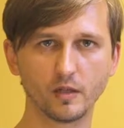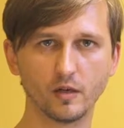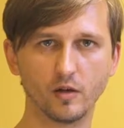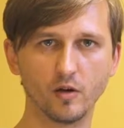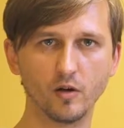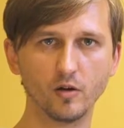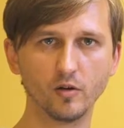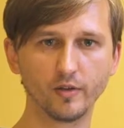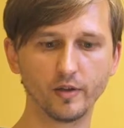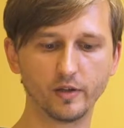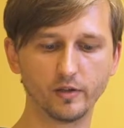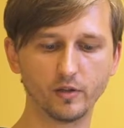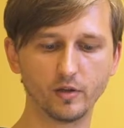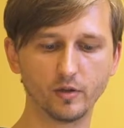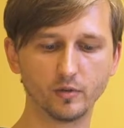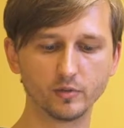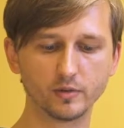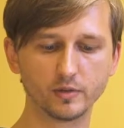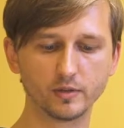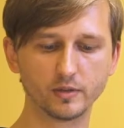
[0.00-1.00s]
all the
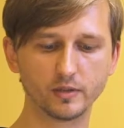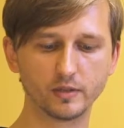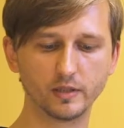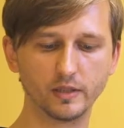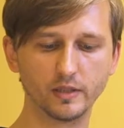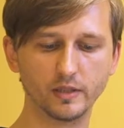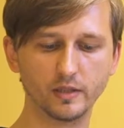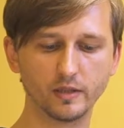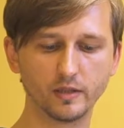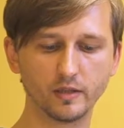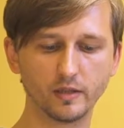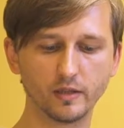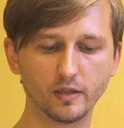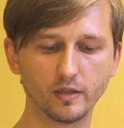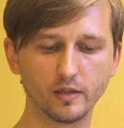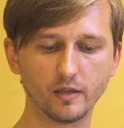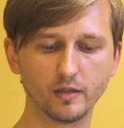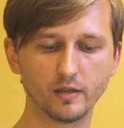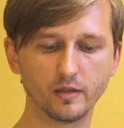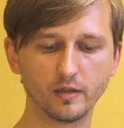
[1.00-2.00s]
nodes in
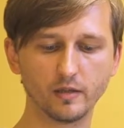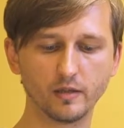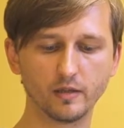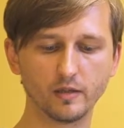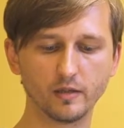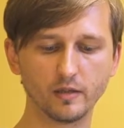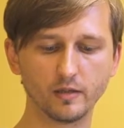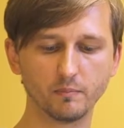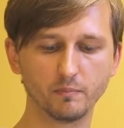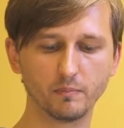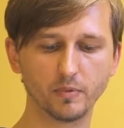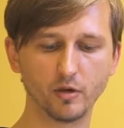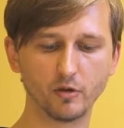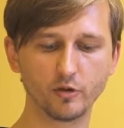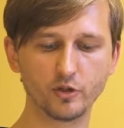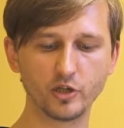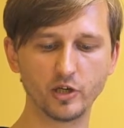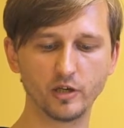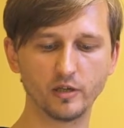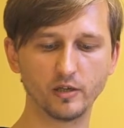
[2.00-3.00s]

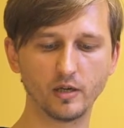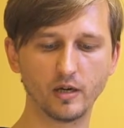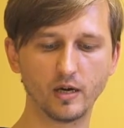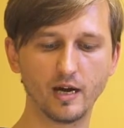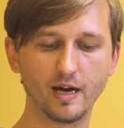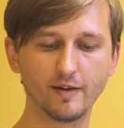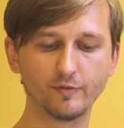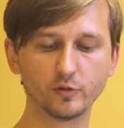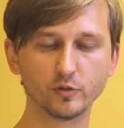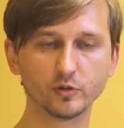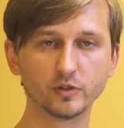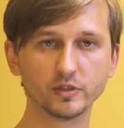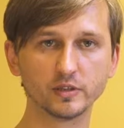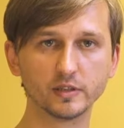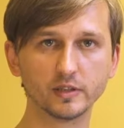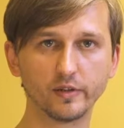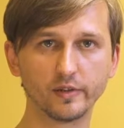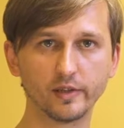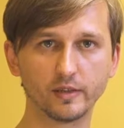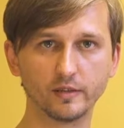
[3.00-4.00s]
blockchain have to
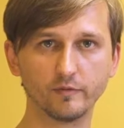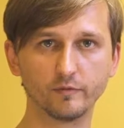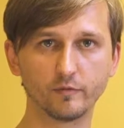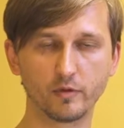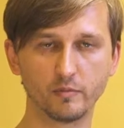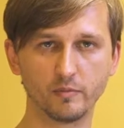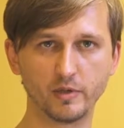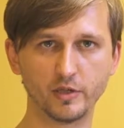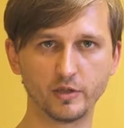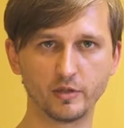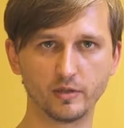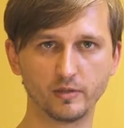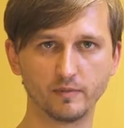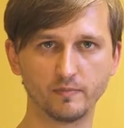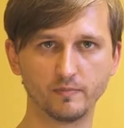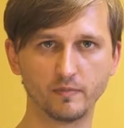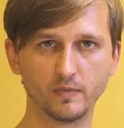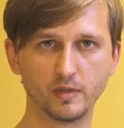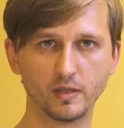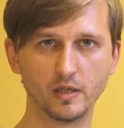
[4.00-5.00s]
sync that information.
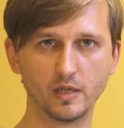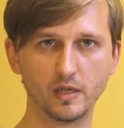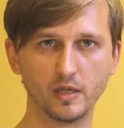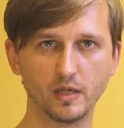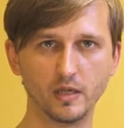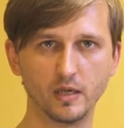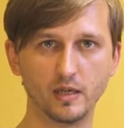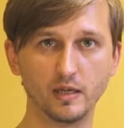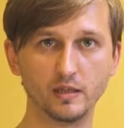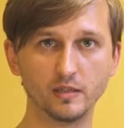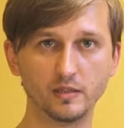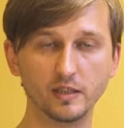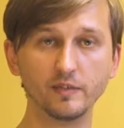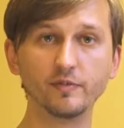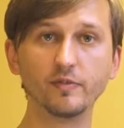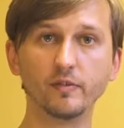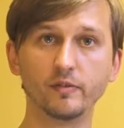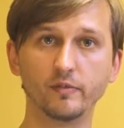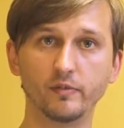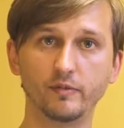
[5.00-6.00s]
And
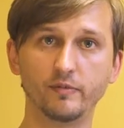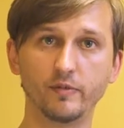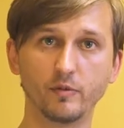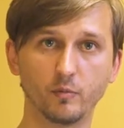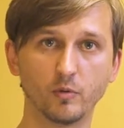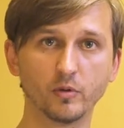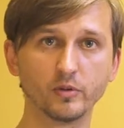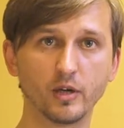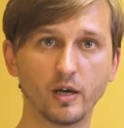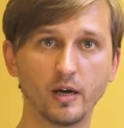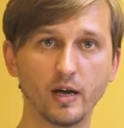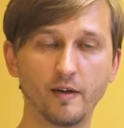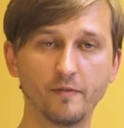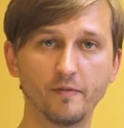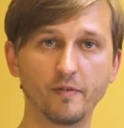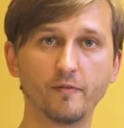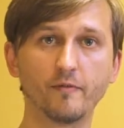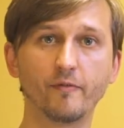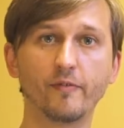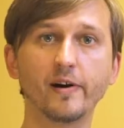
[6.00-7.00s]
if you want to
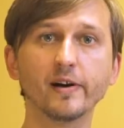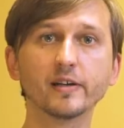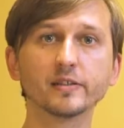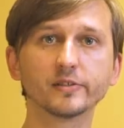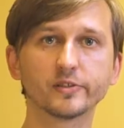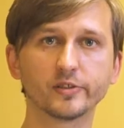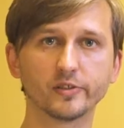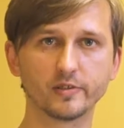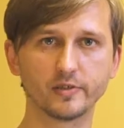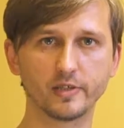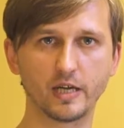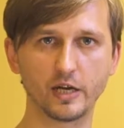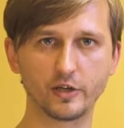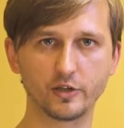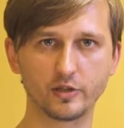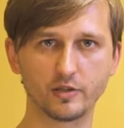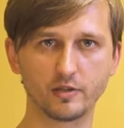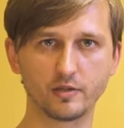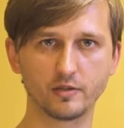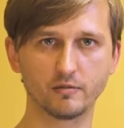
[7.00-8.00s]
have fast
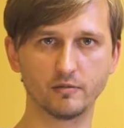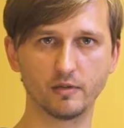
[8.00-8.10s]
transactions,